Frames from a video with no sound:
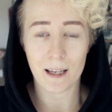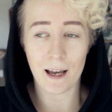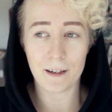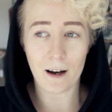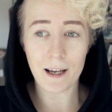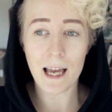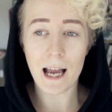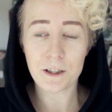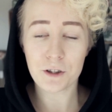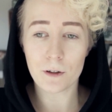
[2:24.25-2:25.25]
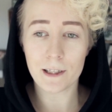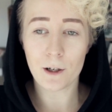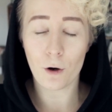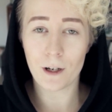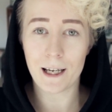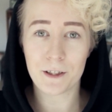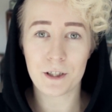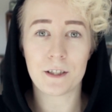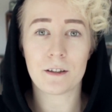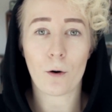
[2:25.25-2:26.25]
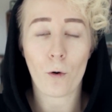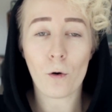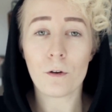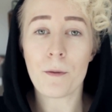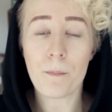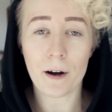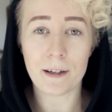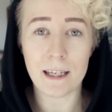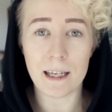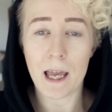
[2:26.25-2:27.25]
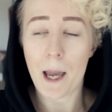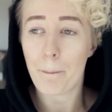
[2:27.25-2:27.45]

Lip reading: And I actually collected all the money